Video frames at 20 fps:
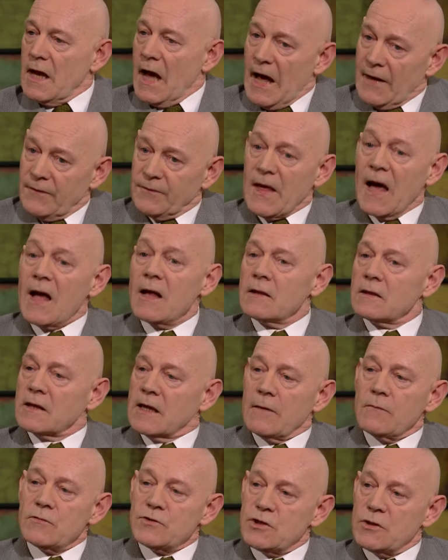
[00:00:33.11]
And that
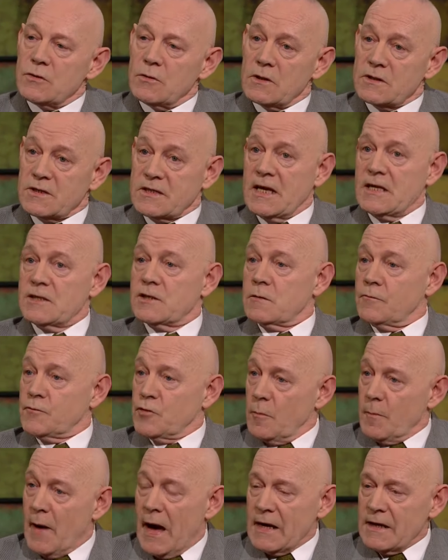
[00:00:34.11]
gives you a sense of
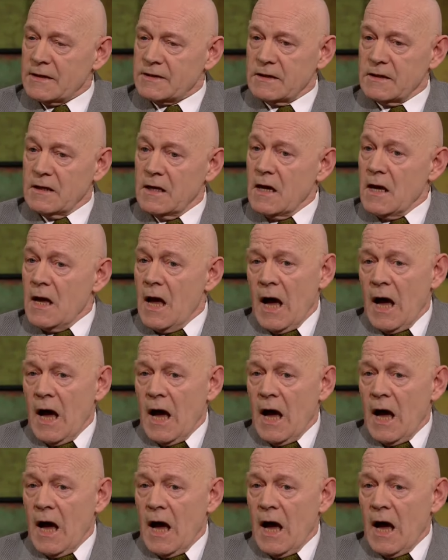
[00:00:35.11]
humanity.